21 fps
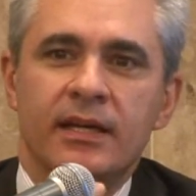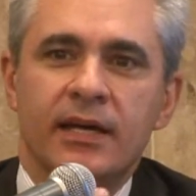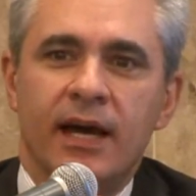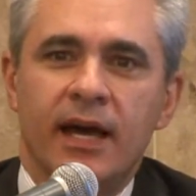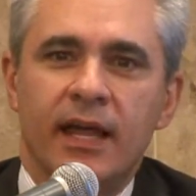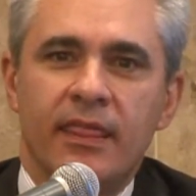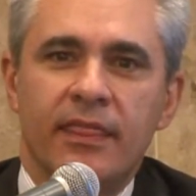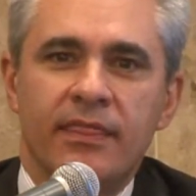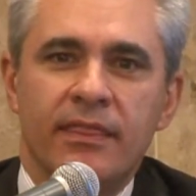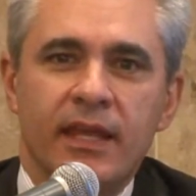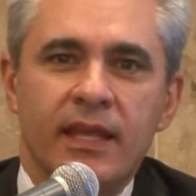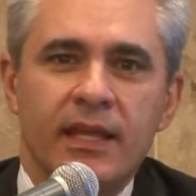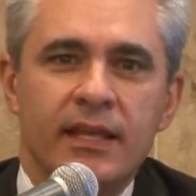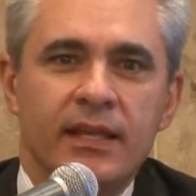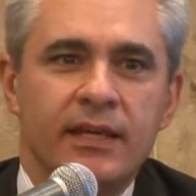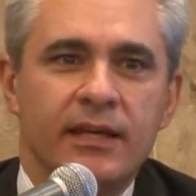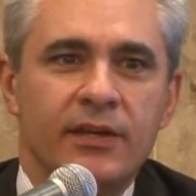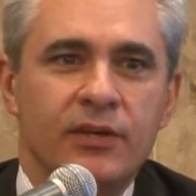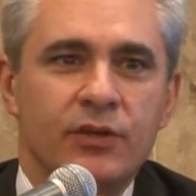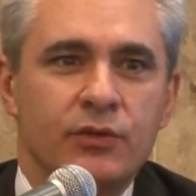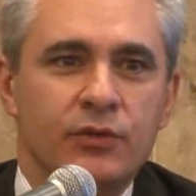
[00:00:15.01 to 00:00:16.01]
I think
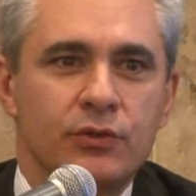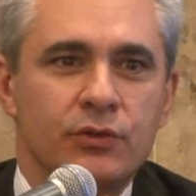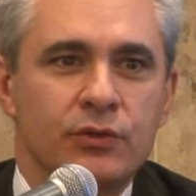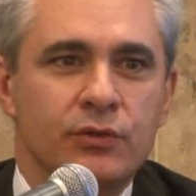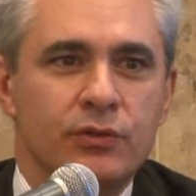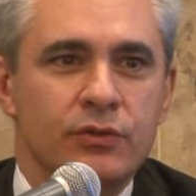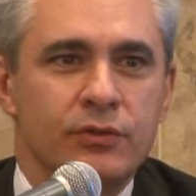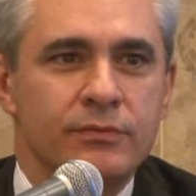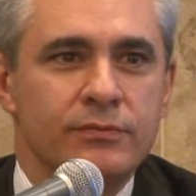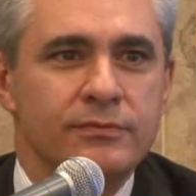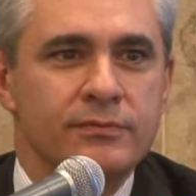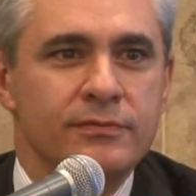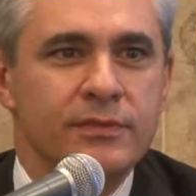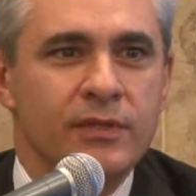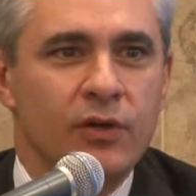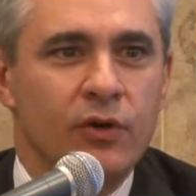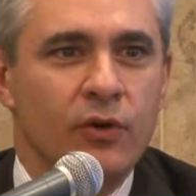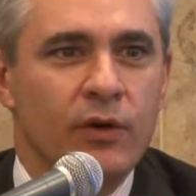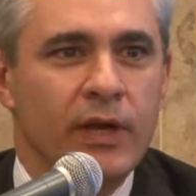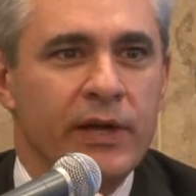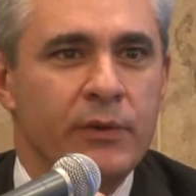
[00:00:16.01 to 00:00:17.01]
uh, you
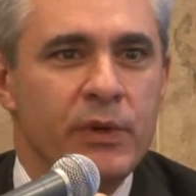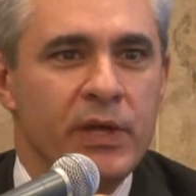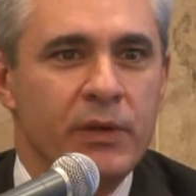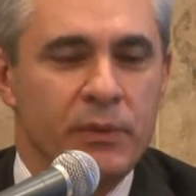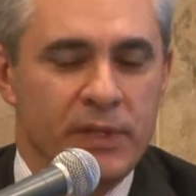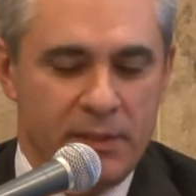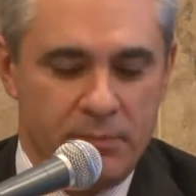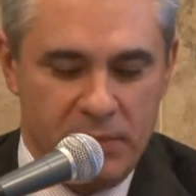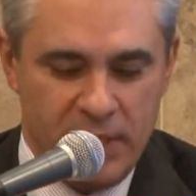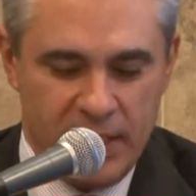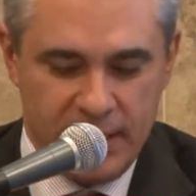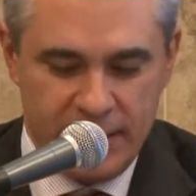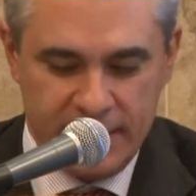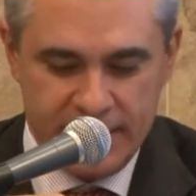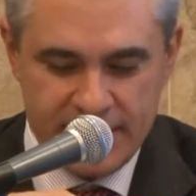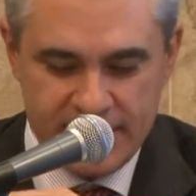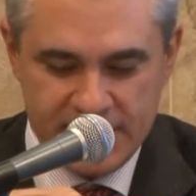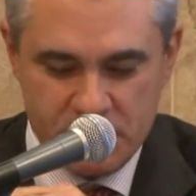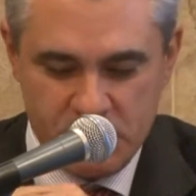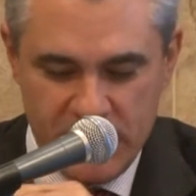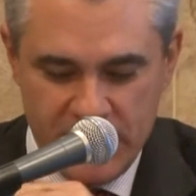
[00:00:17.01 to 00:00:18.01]
all agree with me, this
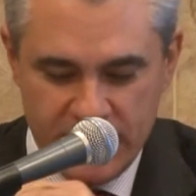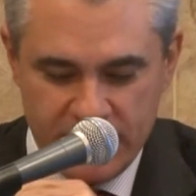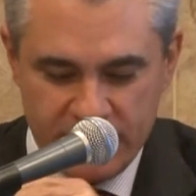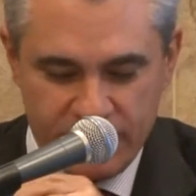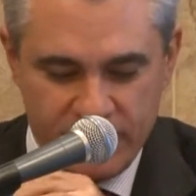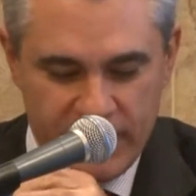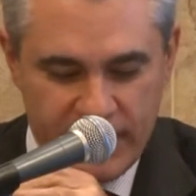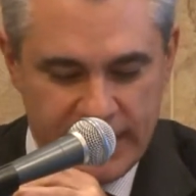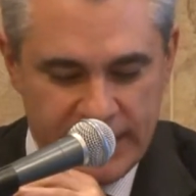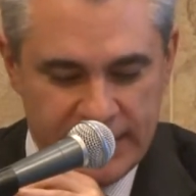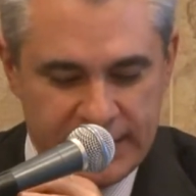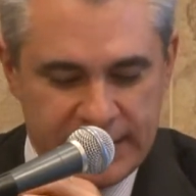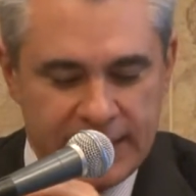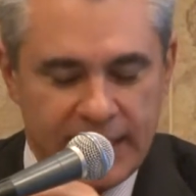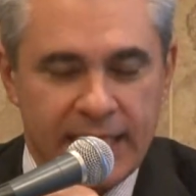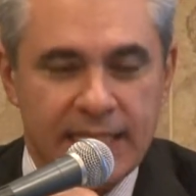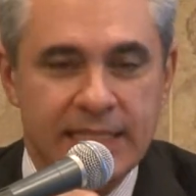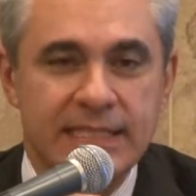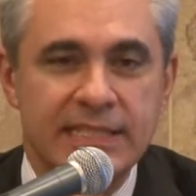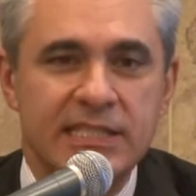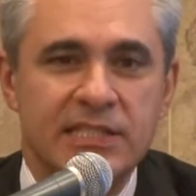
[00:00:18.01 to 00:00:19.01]
has been a very
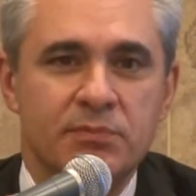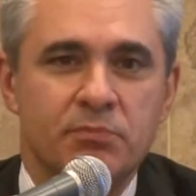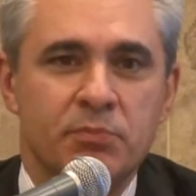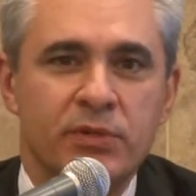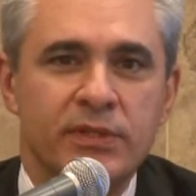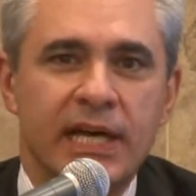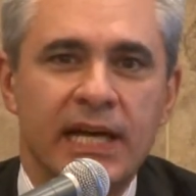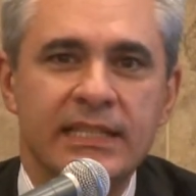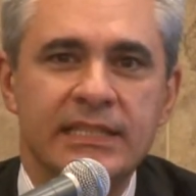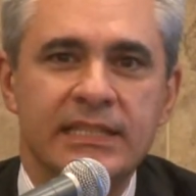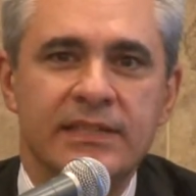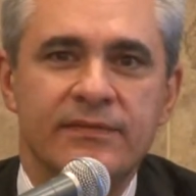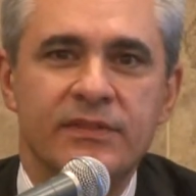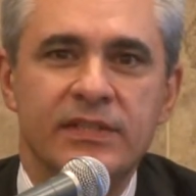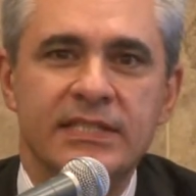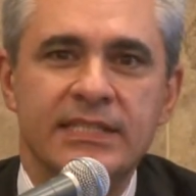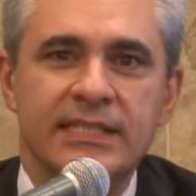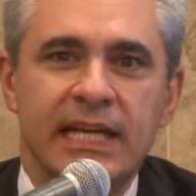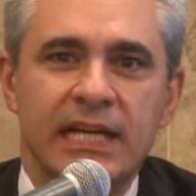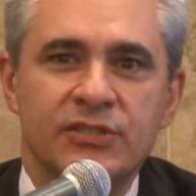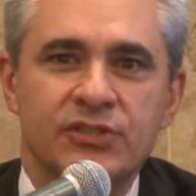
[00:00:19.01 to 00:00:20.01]
intense, productive
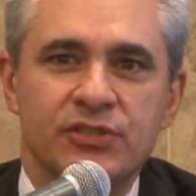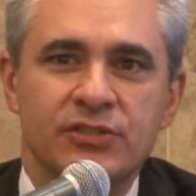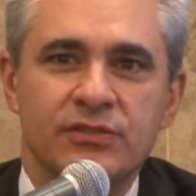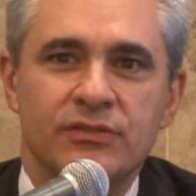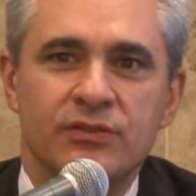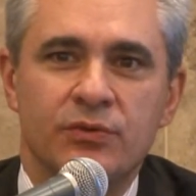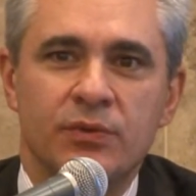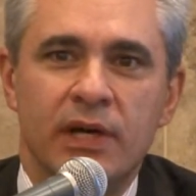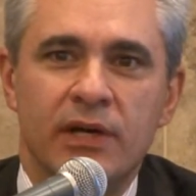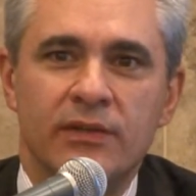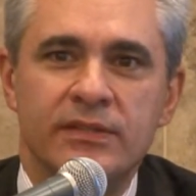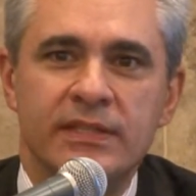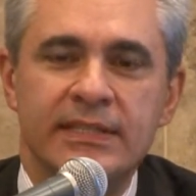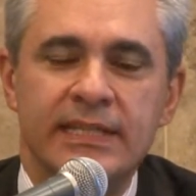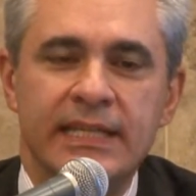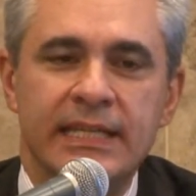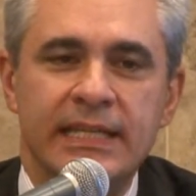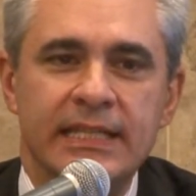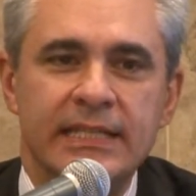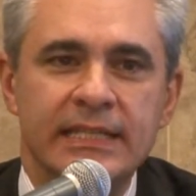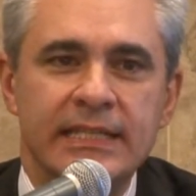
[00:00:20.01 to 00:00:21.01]
discussion throughout the
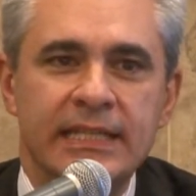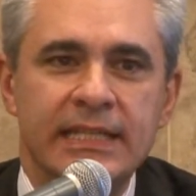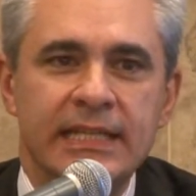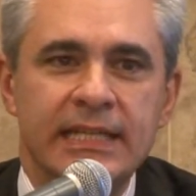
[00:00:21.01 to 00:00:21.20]
day